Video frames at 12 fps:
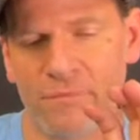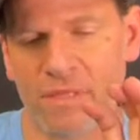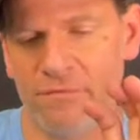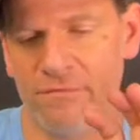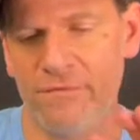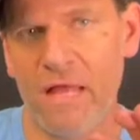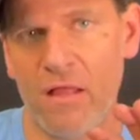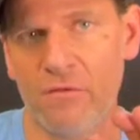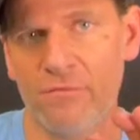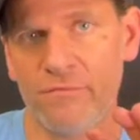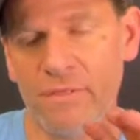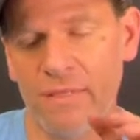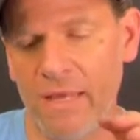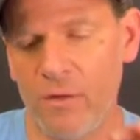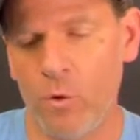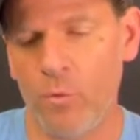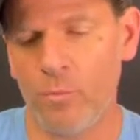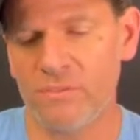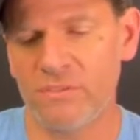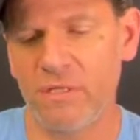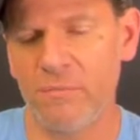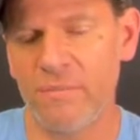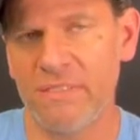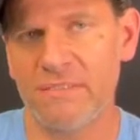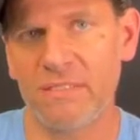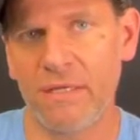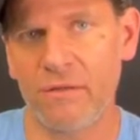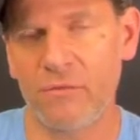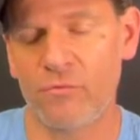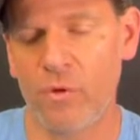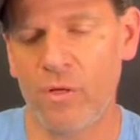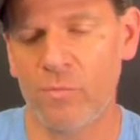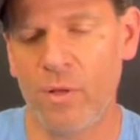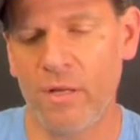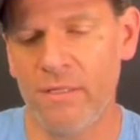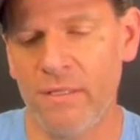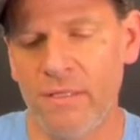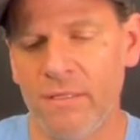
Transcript: valve that opens up inside the throttle body.